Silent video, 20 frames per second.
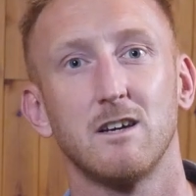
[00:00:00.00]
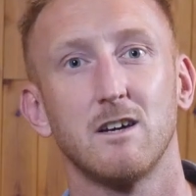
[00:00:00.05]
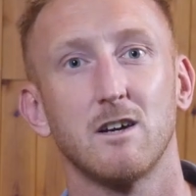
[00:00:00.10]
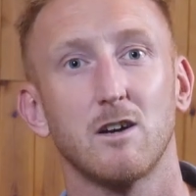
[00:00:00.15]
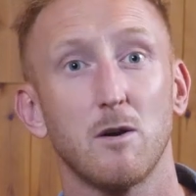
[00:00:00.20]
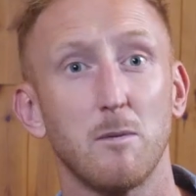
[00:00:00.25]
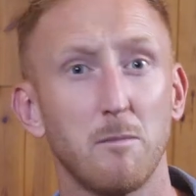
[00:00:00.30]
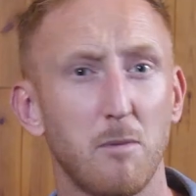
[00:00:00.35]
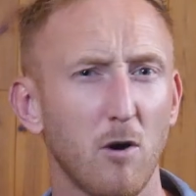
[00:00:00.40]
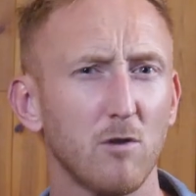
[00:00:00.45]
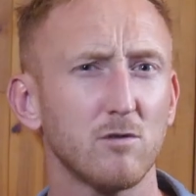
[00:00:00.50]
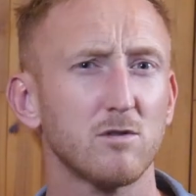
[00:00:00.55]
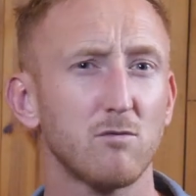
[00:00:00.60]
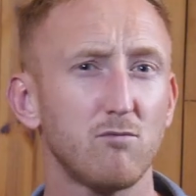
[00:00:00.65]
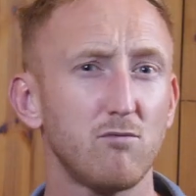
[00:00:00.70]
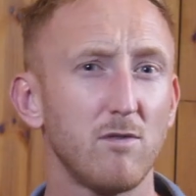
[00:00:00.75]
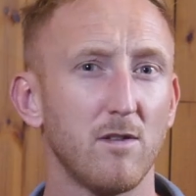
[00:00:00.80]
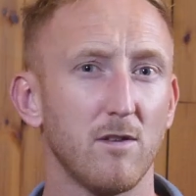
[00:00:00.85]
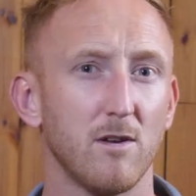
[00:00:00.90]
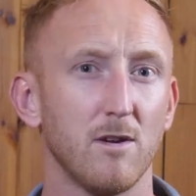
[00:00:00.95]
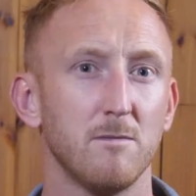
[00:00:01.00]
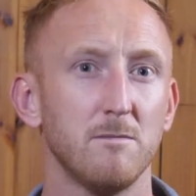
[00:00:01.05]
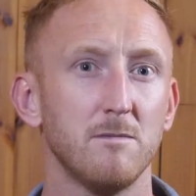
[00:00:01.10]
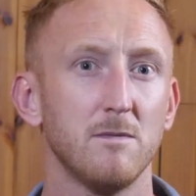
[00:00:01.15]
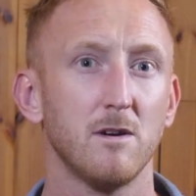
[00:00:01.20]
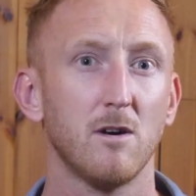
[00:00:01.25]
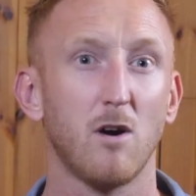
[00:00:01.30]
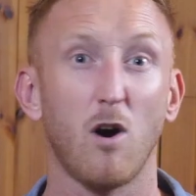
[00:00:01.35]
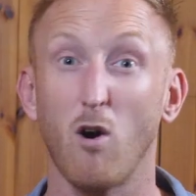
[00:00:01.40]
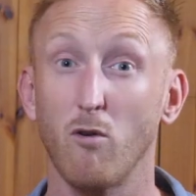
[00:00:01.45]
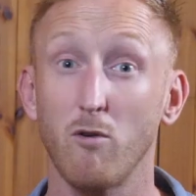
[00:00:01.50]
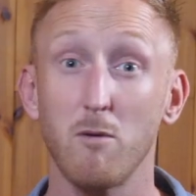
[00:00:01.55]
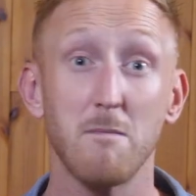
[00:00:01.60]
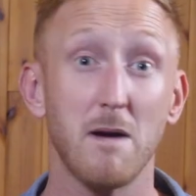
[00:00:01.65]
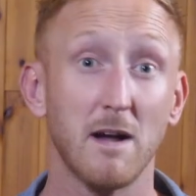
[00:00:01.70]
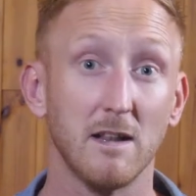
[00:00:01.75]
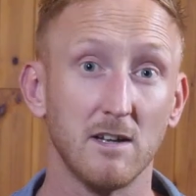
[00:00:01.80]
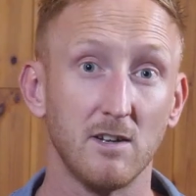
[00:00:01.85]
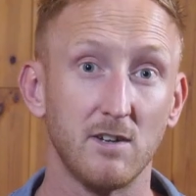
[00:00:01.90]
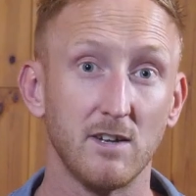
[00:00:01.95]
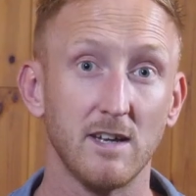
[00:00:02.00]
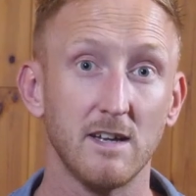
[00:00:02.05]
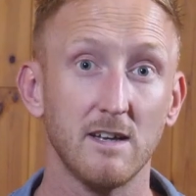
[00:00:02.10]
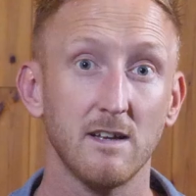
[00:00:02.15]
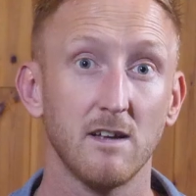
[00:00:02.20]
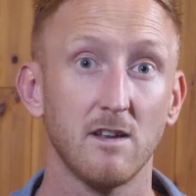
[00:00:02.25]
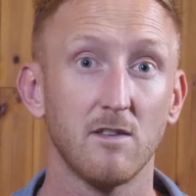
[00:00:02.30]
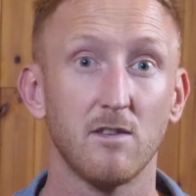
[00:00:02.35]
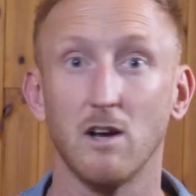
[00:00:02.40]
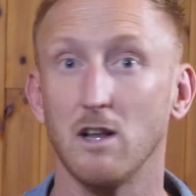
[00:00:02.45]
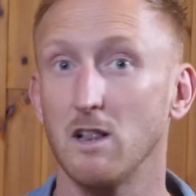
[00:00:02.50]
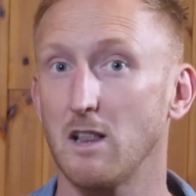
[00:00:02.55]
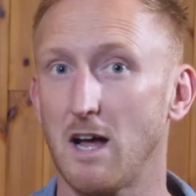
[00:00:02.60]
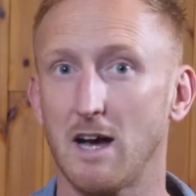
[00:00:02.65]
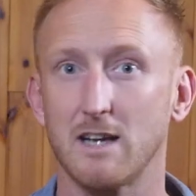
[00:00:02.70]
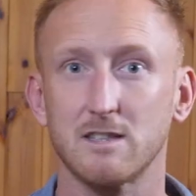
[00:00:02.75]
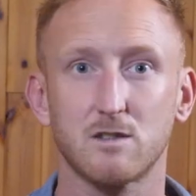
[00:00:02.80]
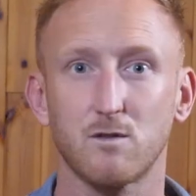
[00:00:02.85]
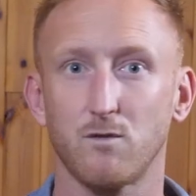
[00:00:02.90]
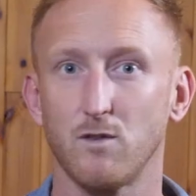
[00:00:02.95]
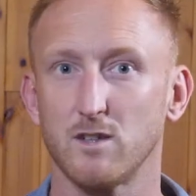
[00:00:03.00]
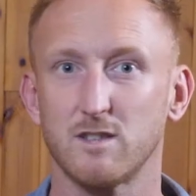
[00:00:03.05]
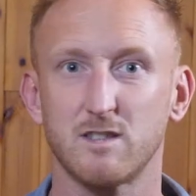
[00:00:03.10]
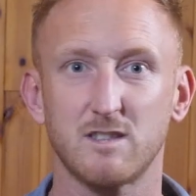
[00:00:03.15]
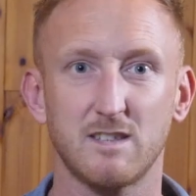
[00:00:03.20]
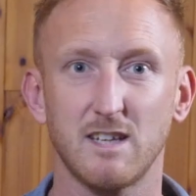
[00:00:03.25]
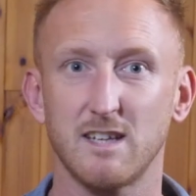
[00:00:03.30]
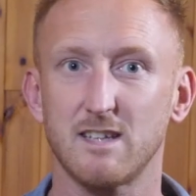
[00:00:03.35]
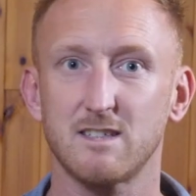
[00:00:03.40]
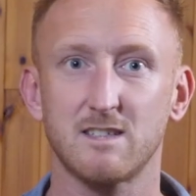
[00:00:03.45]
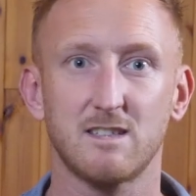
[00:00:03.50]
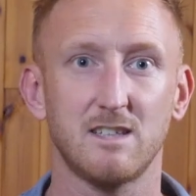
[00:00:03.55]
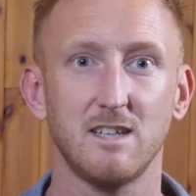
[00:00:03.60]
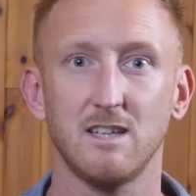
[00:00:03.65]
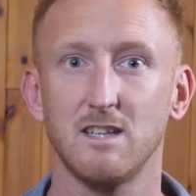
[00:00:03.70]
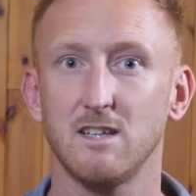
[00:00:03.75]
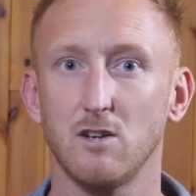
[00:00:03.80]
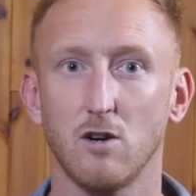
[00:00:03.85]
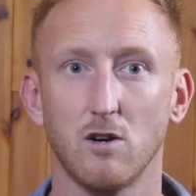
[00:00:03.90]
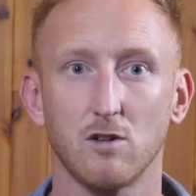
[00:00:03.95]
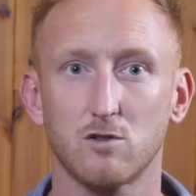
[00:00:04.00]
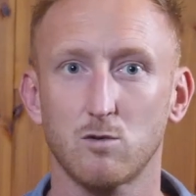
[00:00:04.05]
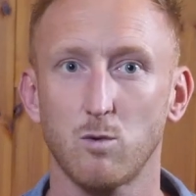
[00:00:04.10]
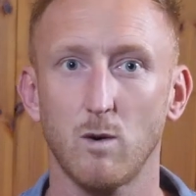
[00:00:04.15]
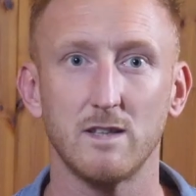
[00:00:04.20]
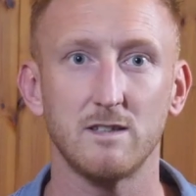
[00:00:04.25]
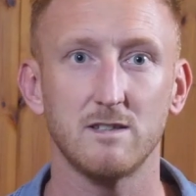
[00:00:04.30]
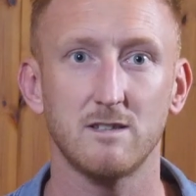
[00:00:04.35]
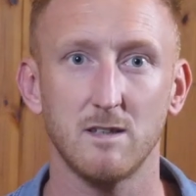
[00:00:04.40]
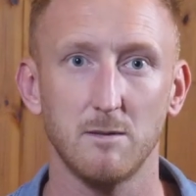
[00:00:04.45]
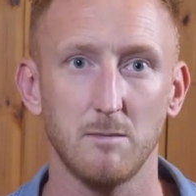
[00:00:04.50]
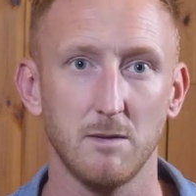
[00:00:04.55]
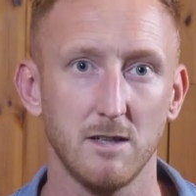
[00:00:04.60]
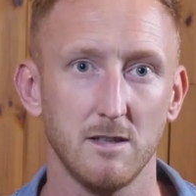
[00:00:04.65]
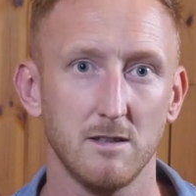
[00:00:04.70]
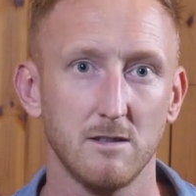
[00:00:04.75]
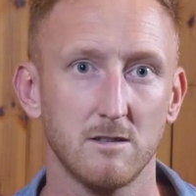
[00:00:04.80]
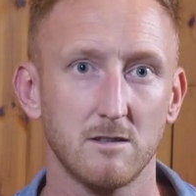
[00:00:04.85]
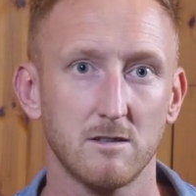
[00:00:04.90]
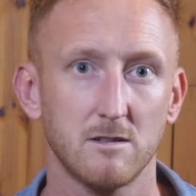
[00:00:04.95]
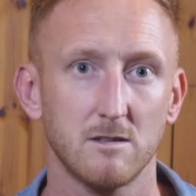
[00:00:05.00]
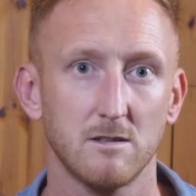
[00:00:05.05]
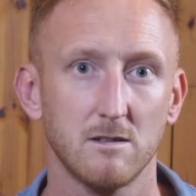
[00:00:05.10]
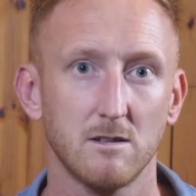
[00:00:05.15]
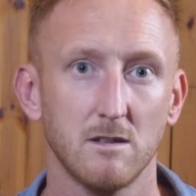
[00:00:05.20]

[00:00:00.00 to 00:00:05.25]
compose a rhythm or a melody that lasts for 16 or 20 beats.